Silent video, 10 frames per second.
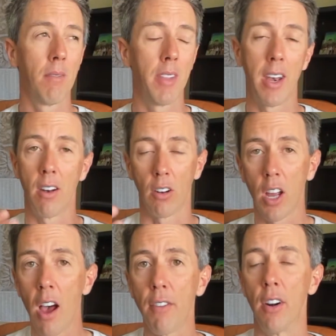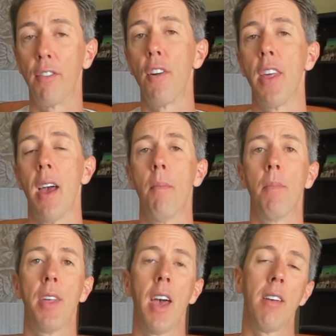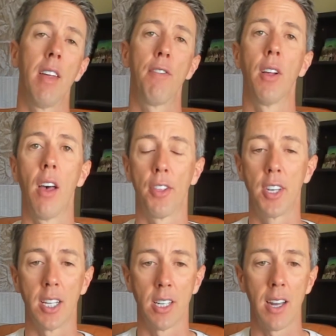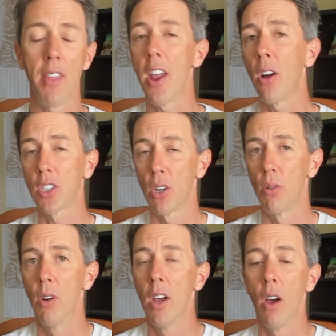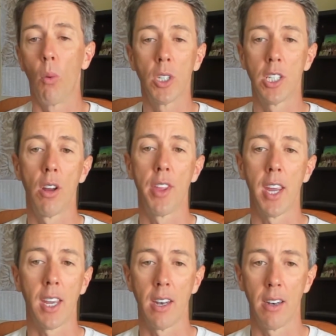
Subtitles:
it'll cover for them that PhilHealth doesn't. And then also once a year they can